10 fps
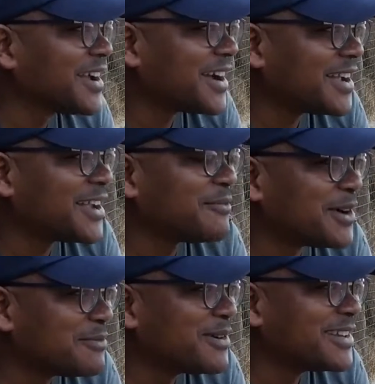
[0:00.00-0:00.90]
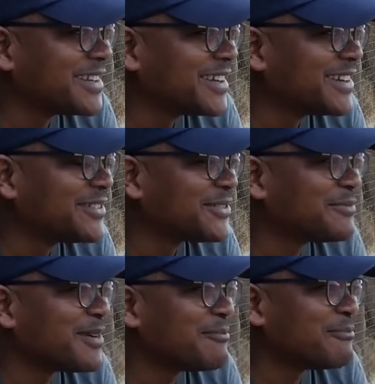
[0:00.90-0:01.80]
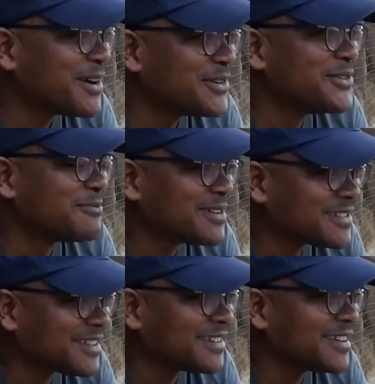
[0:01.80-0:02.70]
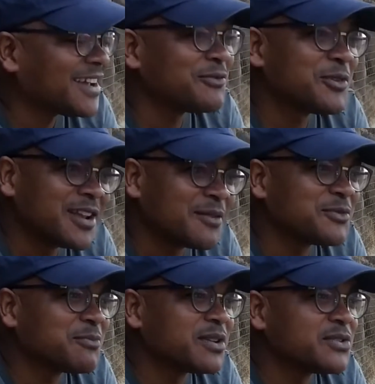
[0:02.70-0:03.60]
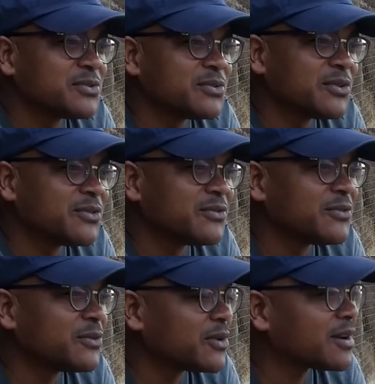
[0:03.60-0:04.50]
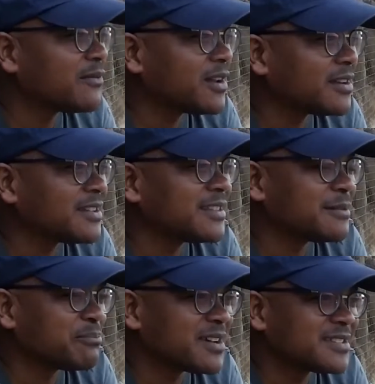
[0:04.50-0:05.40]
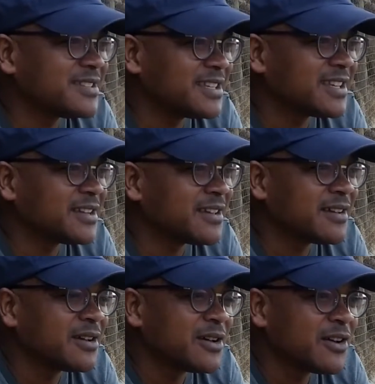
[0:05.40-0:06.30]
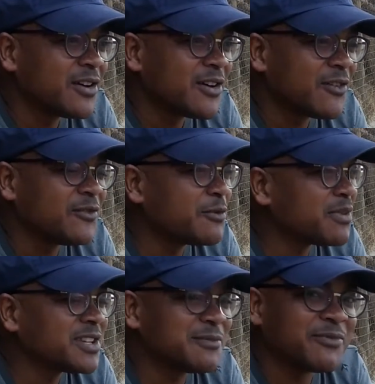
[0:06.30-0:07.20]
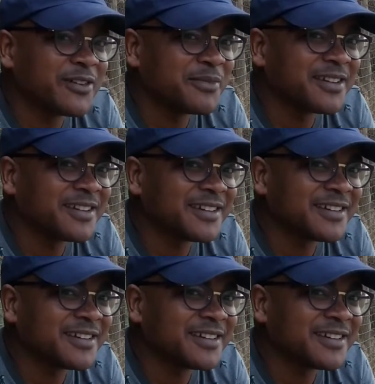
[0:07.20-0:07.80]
I am Albert from Dorper Sheep, and welcome to part 2 of what I've learned in the past decade of Dorper Sheep farming.